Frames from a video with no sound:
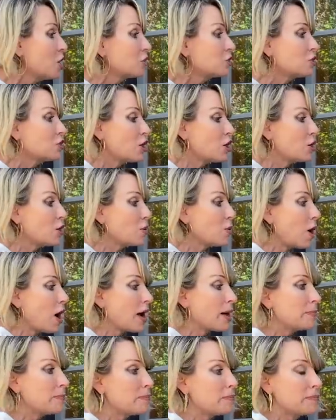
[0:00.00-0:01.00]
So
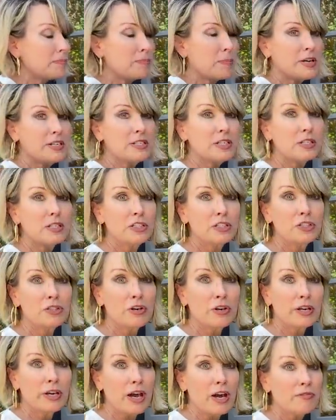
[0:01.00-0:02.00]
I'm basically
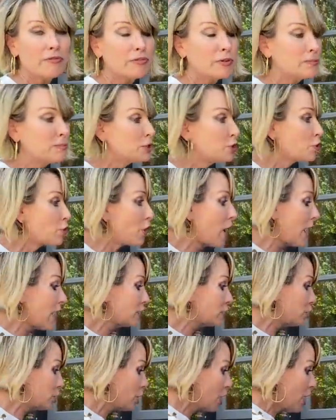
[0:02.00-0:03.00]
starting out from
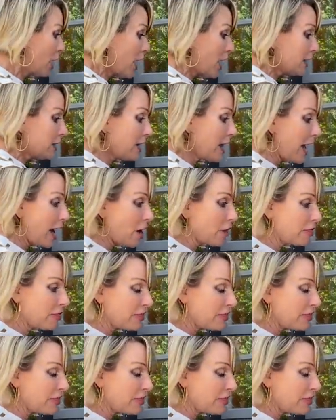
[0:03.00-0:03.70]
scratch. Now